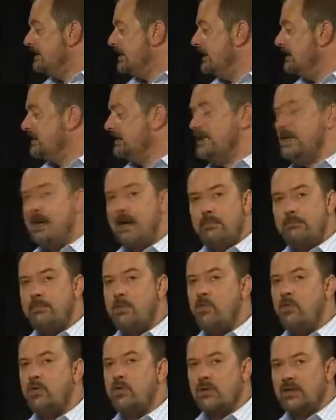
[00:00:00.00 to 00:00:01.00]
That's the
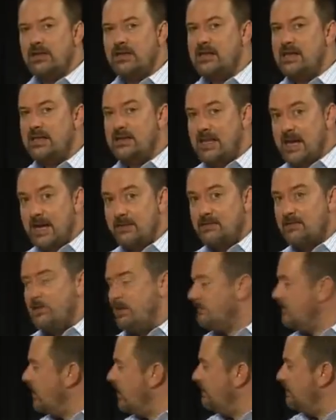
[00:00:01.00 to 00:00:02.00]
poor quality adapter
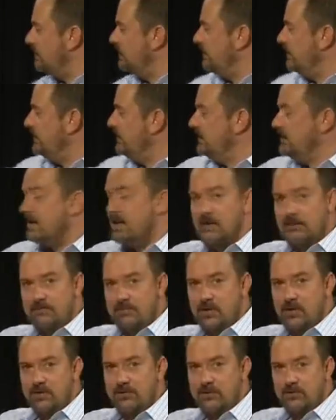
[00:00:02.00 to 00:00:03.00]
I've got between this
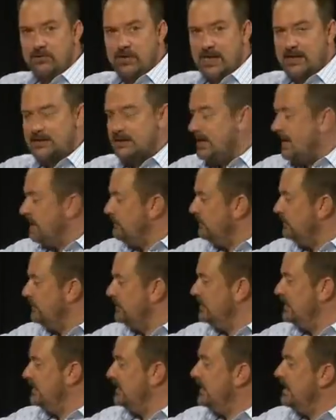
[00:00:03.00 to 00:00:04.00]
beautiful test cable
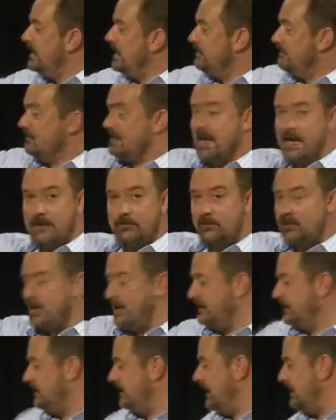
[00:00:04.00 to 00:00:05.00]
and the cable
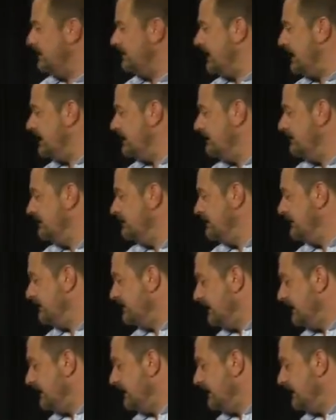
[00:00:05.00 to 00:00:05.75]
going to the antenna.